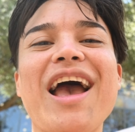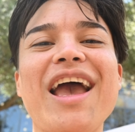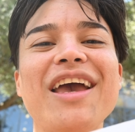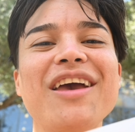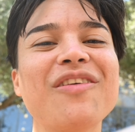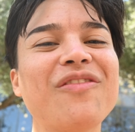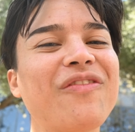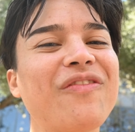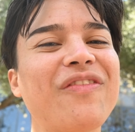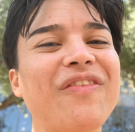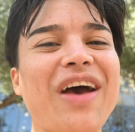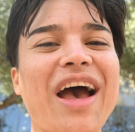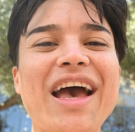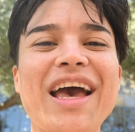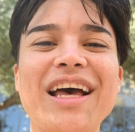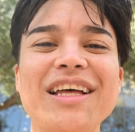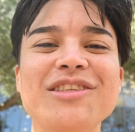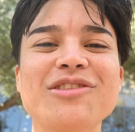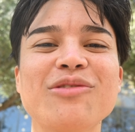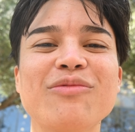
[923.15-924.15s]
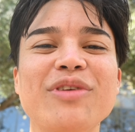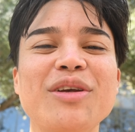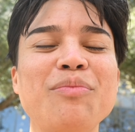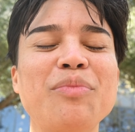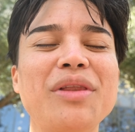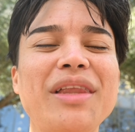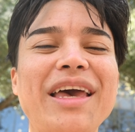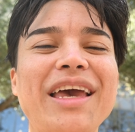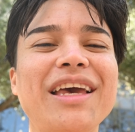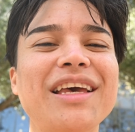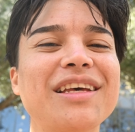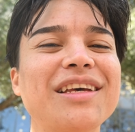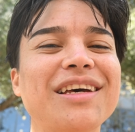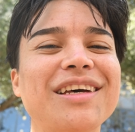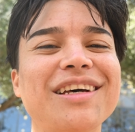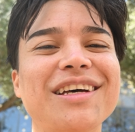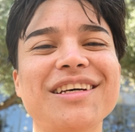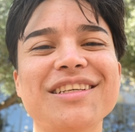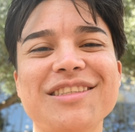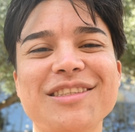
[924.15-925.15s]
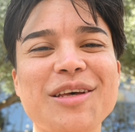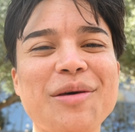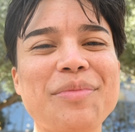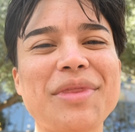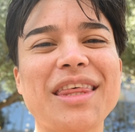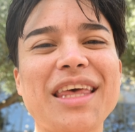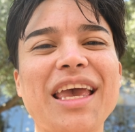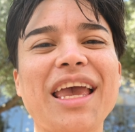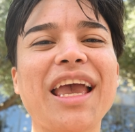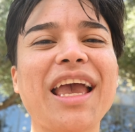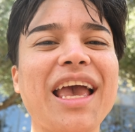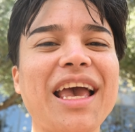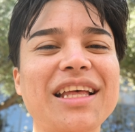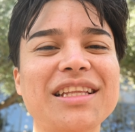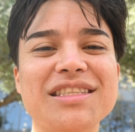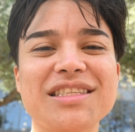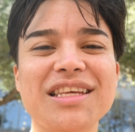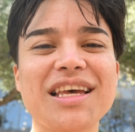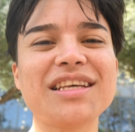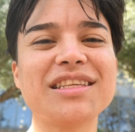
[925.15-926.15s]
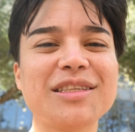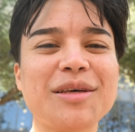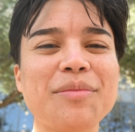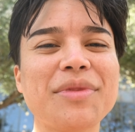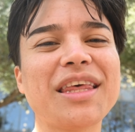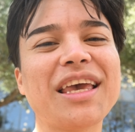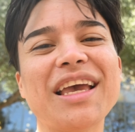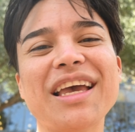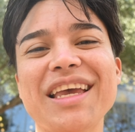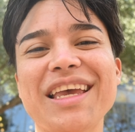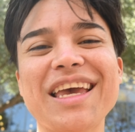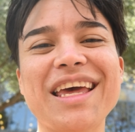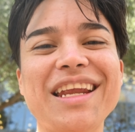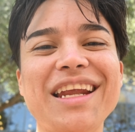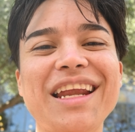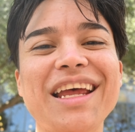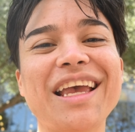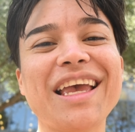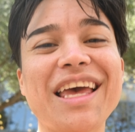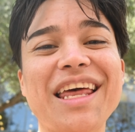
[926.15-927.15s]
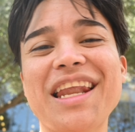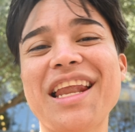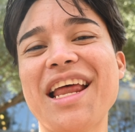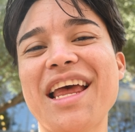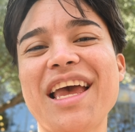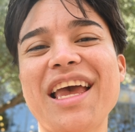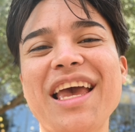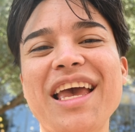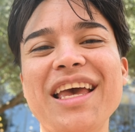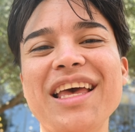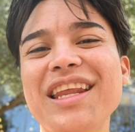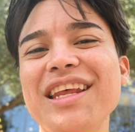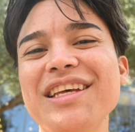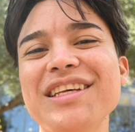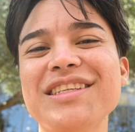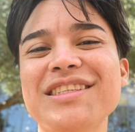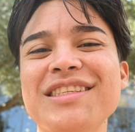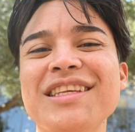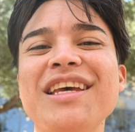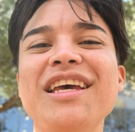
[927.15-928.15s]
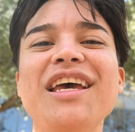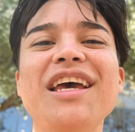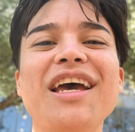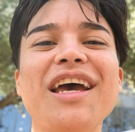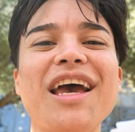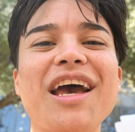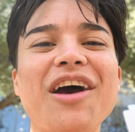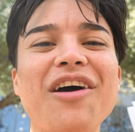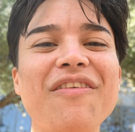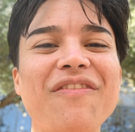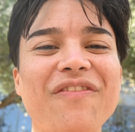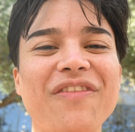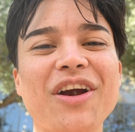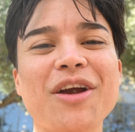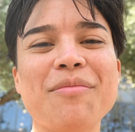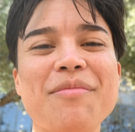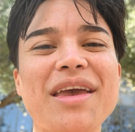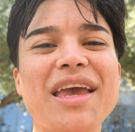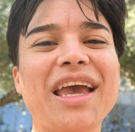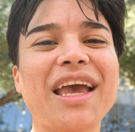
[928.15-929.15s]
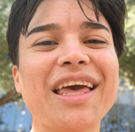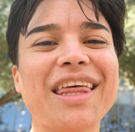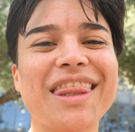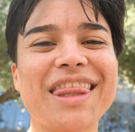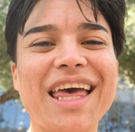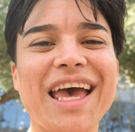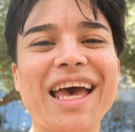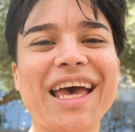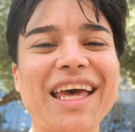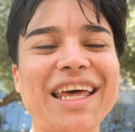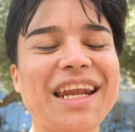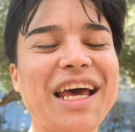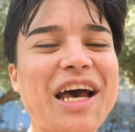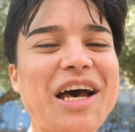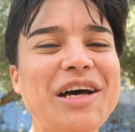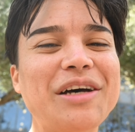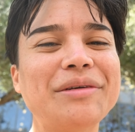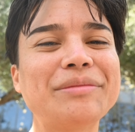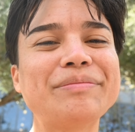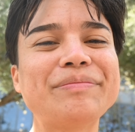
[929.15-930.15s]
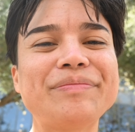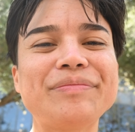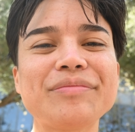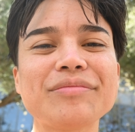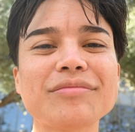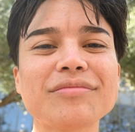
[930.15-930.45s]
If I had to replay something and say something again and again, it is affirming that um,